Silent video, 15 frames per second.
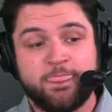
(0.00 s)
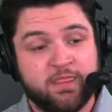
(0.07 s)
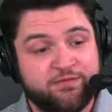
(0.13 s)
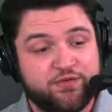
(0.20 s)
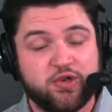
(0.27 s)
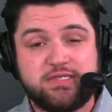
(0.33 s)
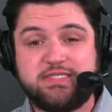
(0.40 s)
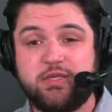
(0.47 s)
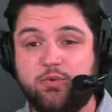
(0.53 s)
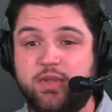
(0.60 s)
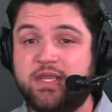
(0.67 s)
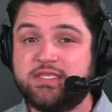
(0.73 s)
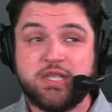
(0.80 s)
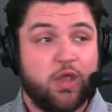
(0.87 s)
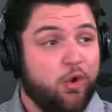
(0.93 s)
the first 2
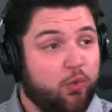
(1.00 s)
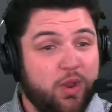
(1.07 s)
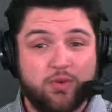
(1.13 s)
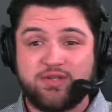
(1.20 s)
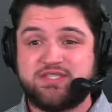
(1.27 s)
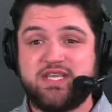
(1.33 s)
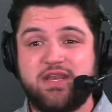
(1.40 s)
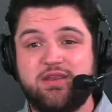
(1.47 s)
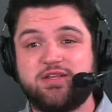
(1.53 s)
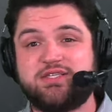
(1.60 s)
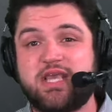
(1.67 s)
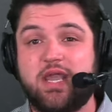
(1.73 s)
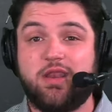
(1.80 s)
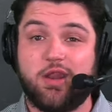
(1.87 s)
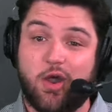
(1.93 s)
weeks, we were sitting here
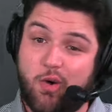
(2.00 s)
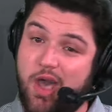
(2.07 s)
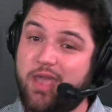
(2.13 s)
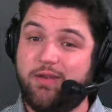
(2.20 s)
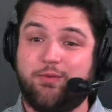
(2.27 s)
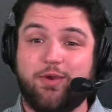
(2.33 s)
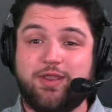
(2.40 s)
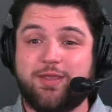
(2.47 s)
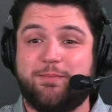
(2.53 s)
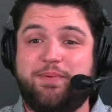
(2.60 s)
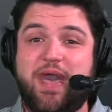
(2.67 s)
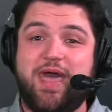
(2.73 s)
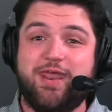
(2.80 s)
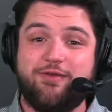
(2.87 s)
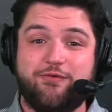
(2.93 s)
saying, you know what? We're
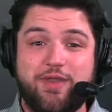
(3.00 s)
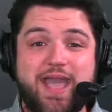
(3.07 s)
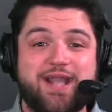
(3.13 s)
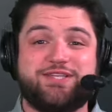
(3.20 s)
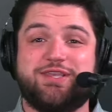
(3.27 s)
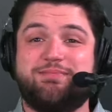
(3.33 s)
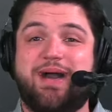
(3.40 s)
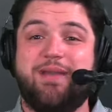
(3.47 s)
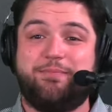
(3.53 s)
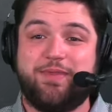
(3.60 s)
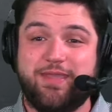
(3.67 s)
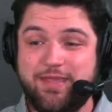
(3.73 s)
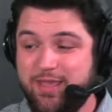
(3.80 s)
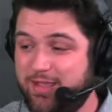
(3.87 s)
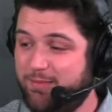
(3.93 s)
competitive. We actually might
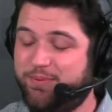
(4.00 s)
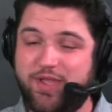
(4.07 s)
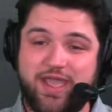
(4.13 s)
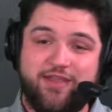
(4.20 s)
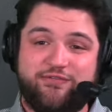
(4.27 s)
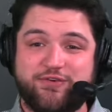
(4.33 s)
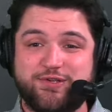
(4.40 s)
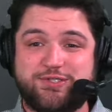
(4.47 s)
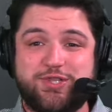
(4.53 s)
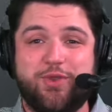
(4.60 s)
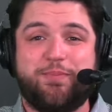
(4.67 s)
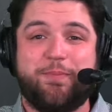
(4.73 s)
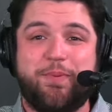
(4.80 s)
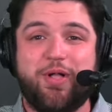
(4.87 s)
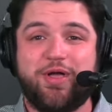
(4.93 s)
be playing for a
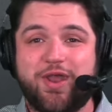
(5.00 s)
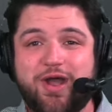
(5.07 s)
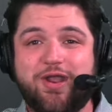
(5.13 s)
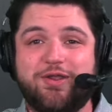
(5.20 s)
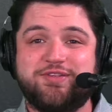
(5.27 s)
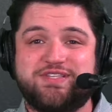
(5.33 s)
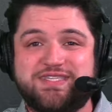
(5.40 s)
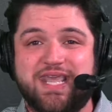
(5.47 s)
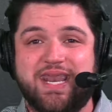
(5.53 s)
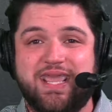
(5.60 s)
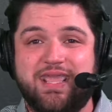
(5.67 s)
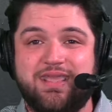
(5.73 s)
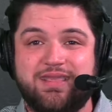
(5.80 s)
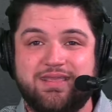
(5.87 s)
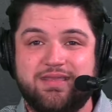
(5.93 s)
Super Bowl in our own
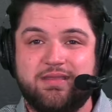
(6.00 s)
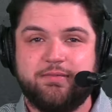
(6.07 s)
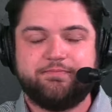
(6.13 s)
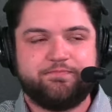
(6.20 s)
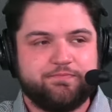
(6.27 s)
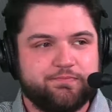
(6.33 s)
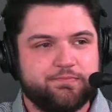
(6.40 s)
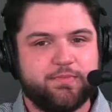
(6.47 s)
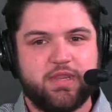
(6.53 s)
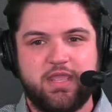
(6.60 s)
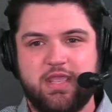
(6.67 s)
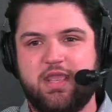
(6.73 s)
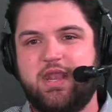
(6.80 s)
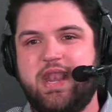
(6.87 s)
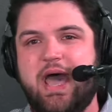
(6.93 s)
city.
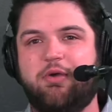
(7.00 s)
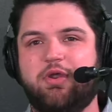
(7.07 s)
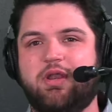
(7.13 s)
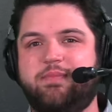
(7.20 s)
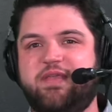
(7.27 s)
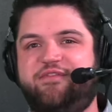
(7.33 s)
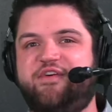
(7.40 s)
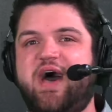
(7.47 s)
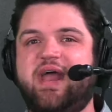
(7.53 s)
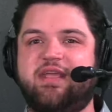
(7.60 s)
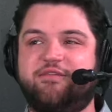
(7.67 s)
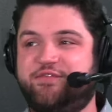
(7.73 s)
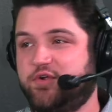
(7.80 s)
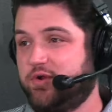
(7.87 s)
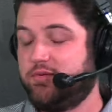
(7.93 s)
Now we're going to be
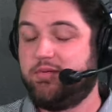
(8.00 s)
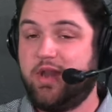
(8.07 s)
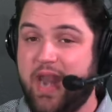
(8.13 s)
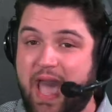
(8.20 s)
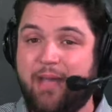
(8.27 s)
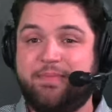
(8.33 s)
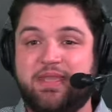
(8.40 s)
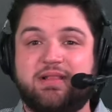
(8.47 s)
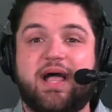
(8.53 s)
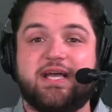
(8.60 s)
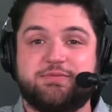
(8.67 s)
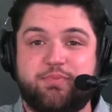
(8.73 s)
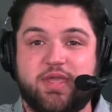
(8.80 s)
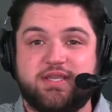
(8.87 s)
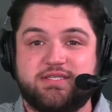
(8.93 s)
fighting for not being
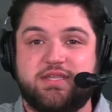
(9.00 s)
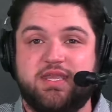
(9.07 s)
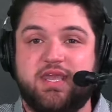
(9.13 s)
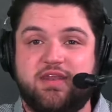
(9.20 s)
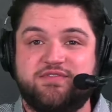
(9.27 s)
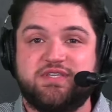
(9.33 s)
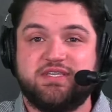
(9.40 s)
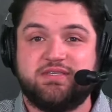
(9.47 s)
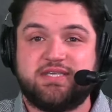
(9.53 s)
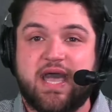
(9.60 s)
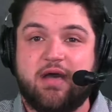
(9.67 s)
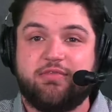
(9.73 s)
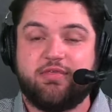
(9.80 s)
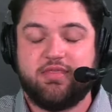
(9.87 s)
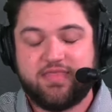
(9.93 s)
last place in the NFC
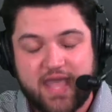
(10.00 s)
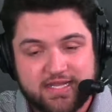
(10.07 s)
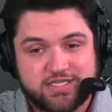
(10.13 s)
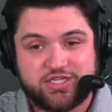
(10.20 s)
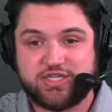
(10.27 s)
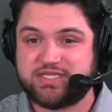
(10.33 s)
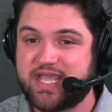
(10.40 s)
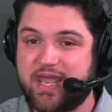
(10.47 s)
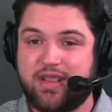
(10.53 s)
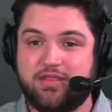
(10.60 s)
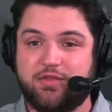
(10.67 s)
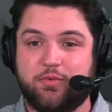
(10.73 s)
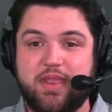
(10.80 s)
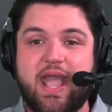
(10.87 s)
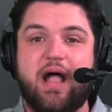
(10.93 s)
South. That's just kind of
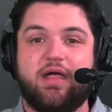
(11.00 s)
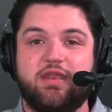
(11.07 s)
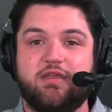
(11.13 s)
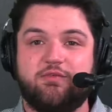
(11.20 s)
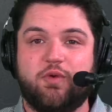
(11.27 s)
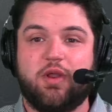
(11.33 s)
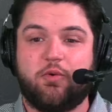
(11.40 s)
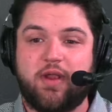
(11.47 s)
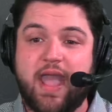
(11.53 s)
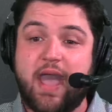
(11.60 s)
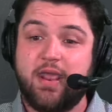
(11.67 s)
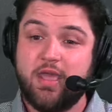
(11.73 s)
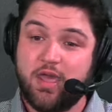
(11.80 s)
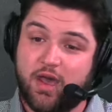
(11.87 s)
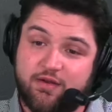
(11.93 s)
the reality of where we're
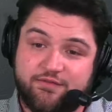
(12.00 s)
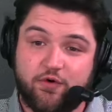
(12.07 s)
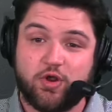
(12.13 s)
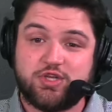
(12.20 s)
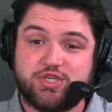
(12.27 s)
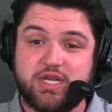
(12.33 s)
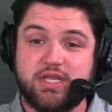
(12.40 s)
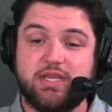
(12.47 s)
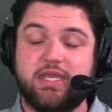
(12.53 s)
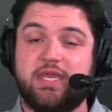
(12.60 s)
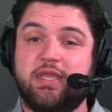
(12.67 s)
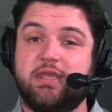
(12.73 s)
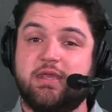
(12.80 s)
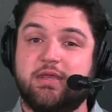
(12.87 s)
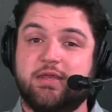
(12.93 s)
at. Unfortunately,